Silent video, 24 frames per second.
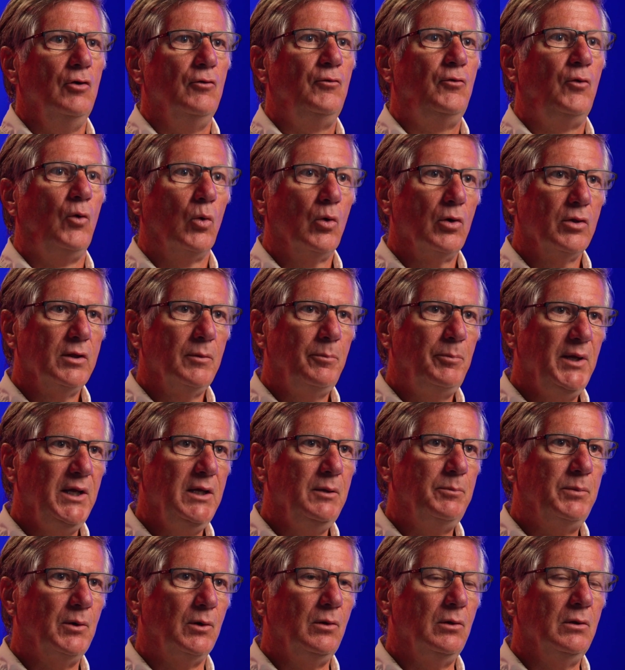for the
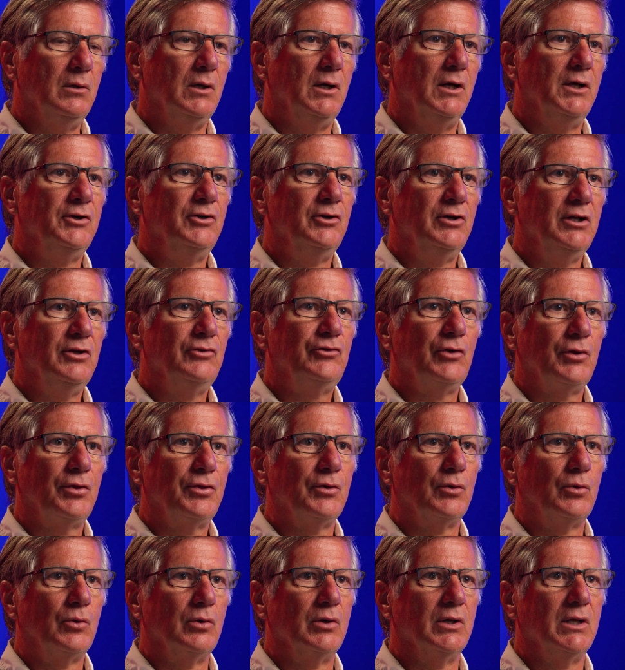people under his
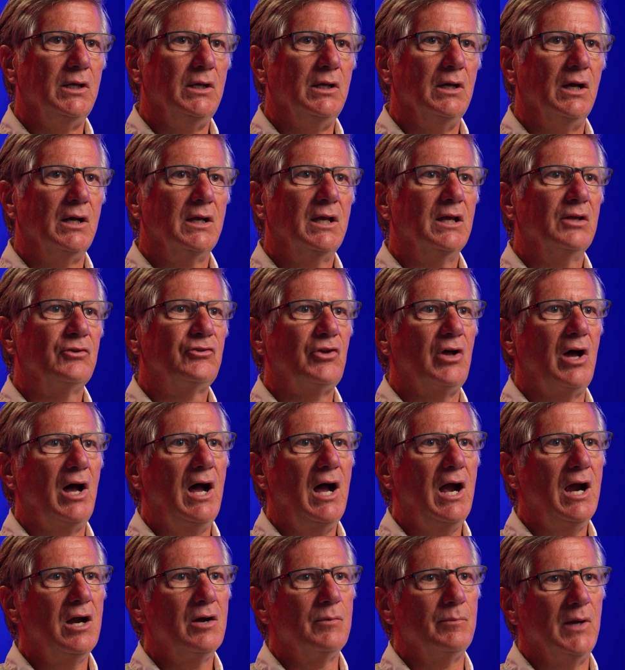authority against a
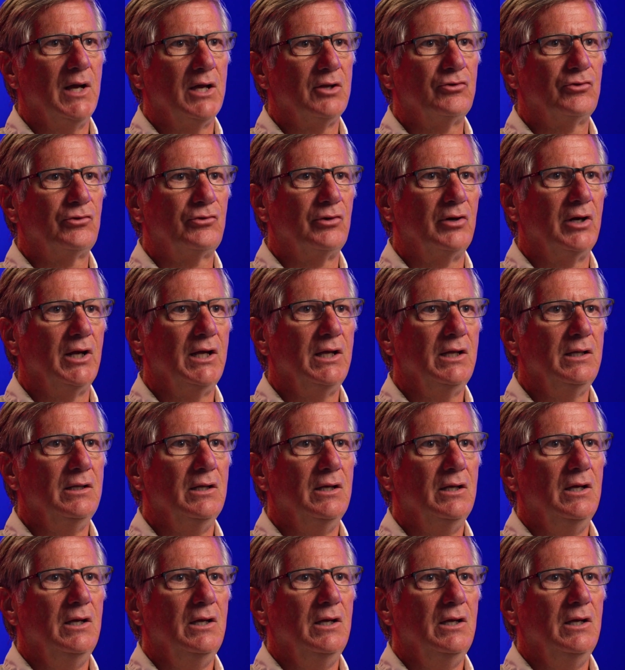higher magistrate